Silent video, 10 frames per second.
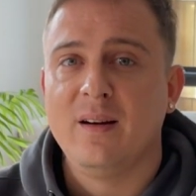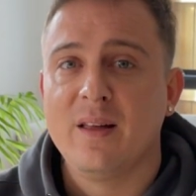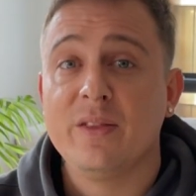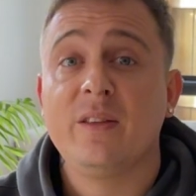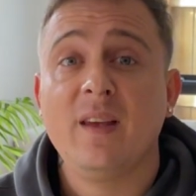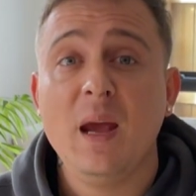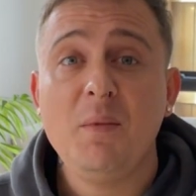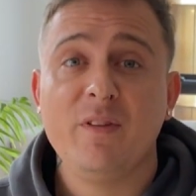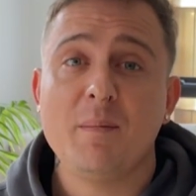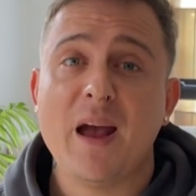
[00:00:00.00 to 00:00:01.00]
The team
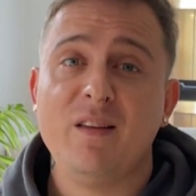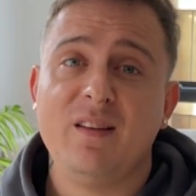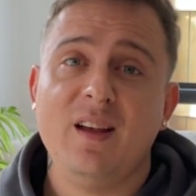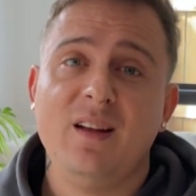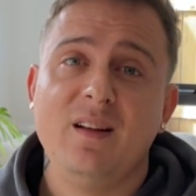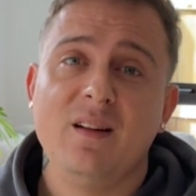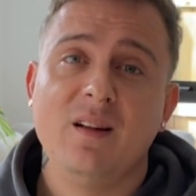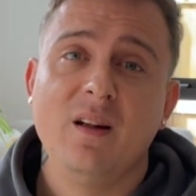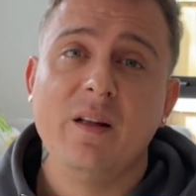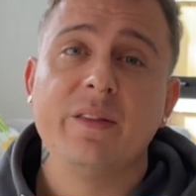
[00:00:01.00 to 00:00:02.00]
is amazing,
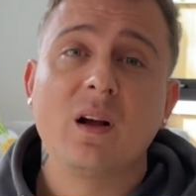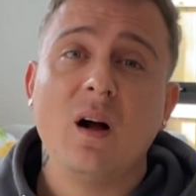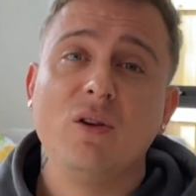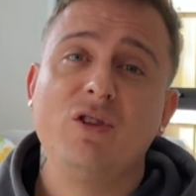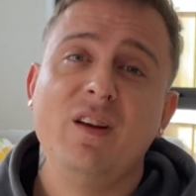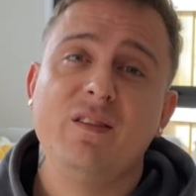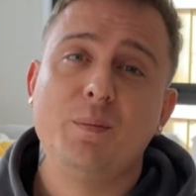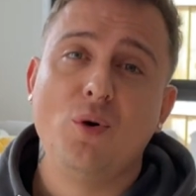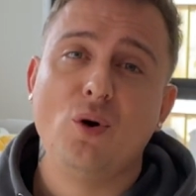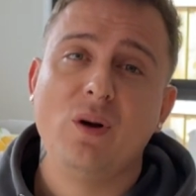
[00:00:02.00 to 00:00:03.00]
the culture is
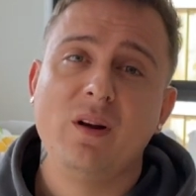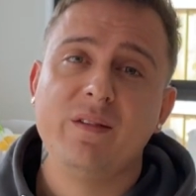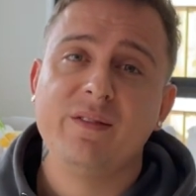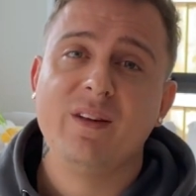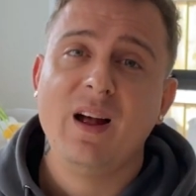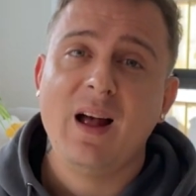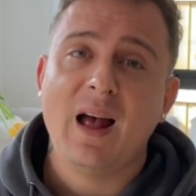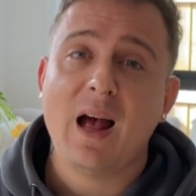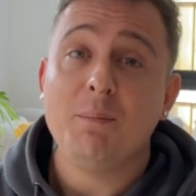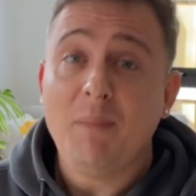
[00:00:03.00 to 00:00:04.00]
supportive,
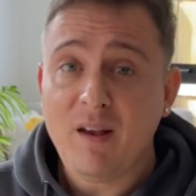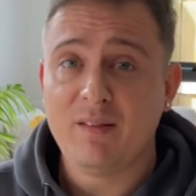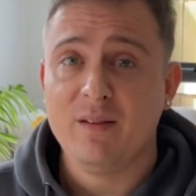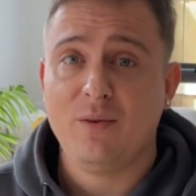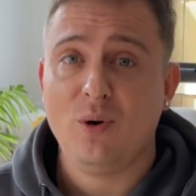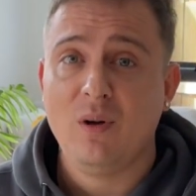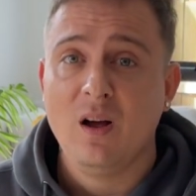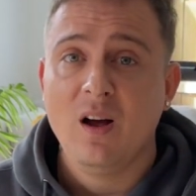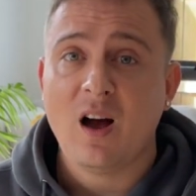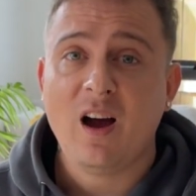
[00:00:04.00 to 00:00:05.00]
and best of all,
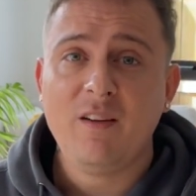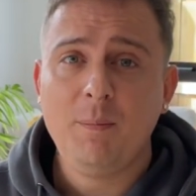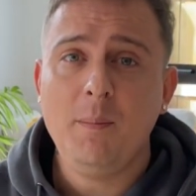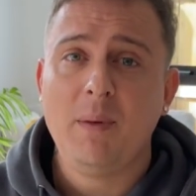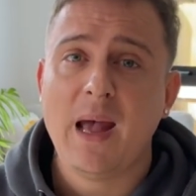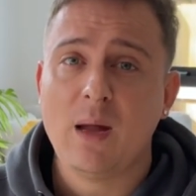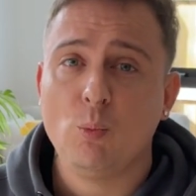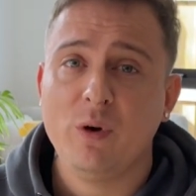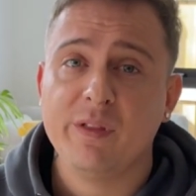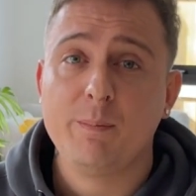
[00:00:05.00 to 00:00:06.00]
I've been paired
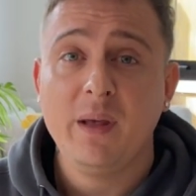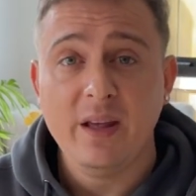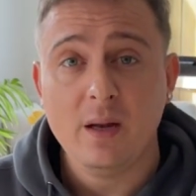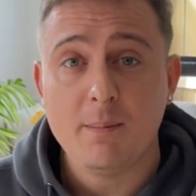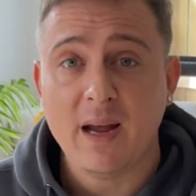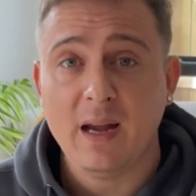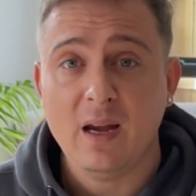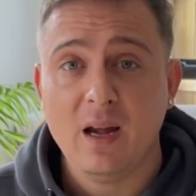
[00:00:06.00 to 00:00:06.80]
with Peter May